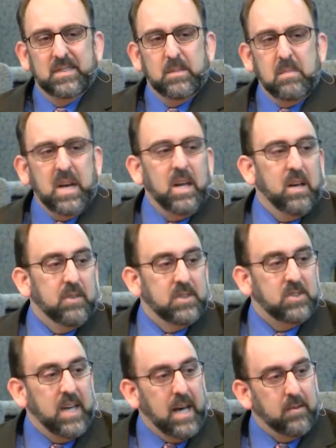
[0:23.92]
Many of
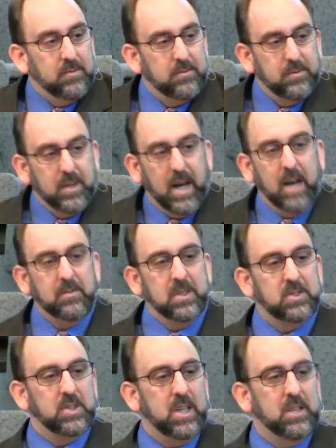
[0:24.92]
us have
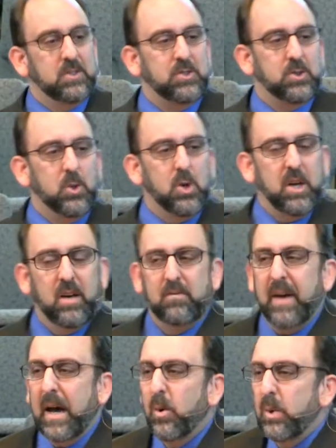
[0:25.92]
obviously a story
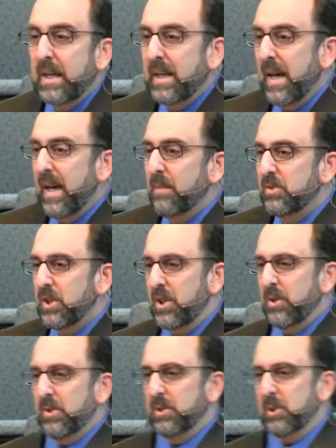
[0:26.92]
of how we came to
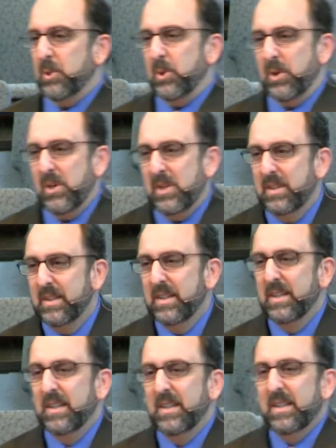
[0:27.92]
know the Lord,
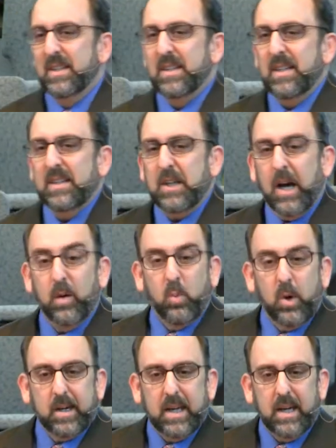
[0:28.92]
God
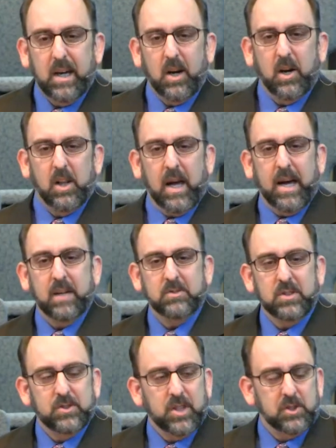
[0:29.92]
working in our
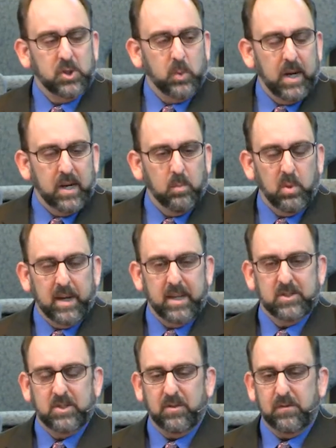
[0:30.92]
lives in such a way to bring
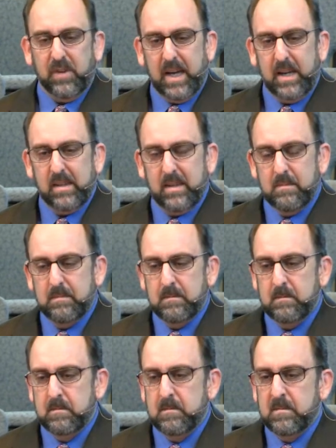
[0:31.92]
us to faith.
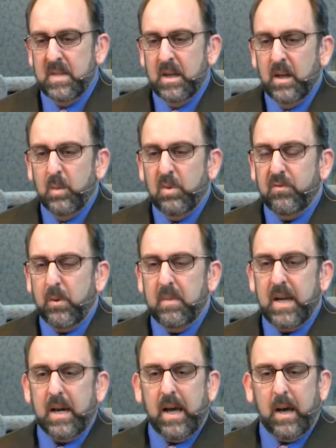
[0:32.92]
But for
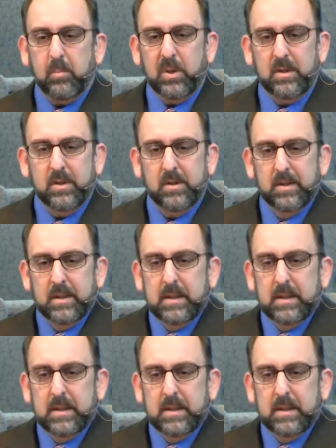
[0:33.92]
me it happened,